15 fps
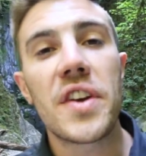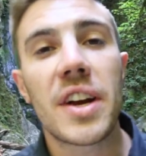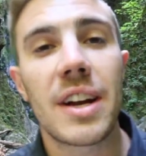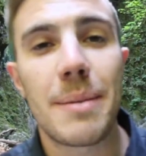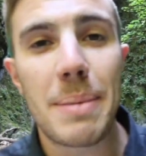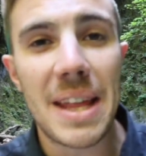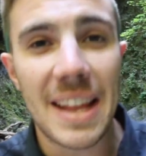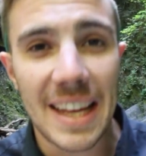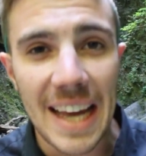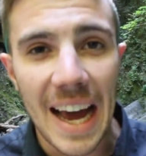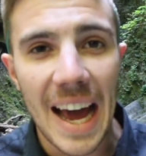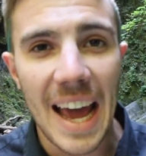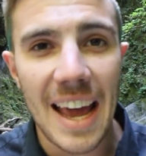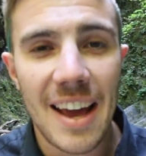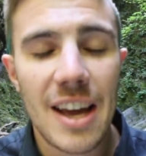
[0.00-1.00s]
if you're going to be the
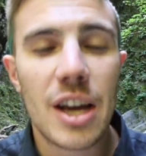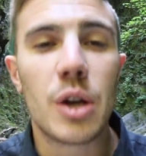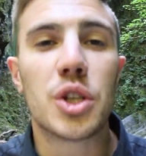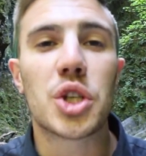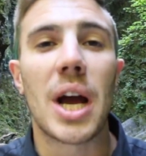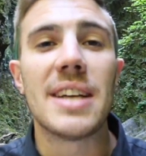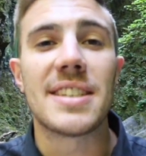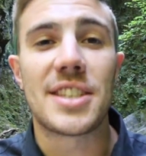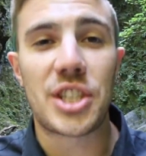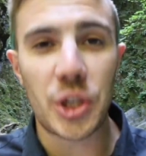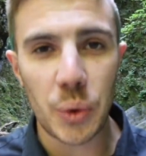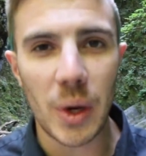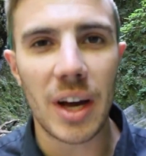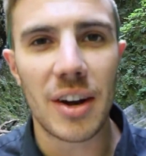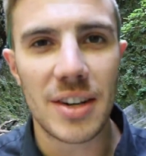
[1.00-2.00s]
guy who tries it
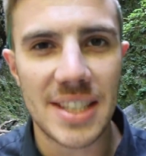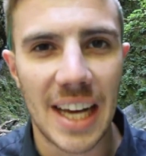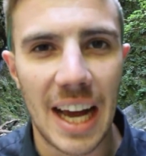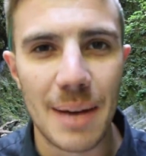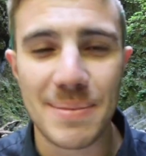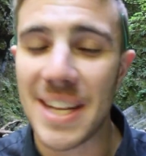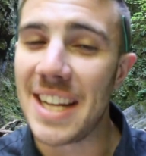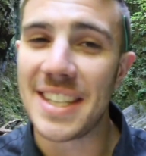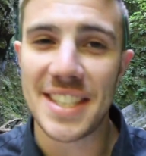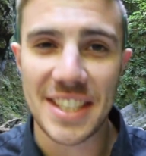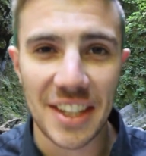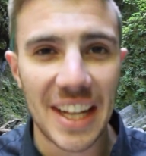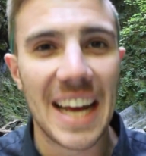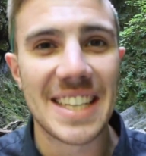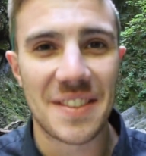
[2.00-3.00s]
200 times and
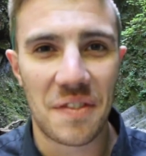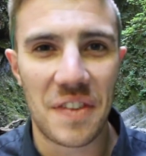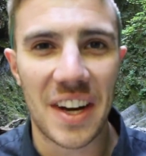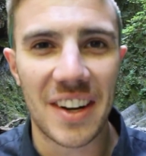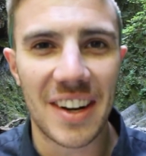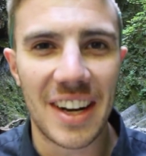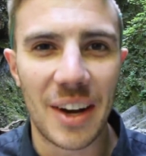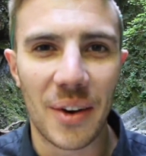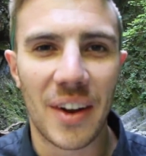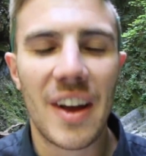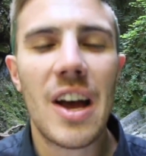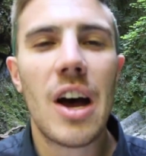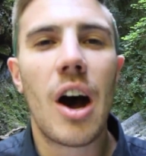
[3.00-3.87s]
still hasn't figured it out.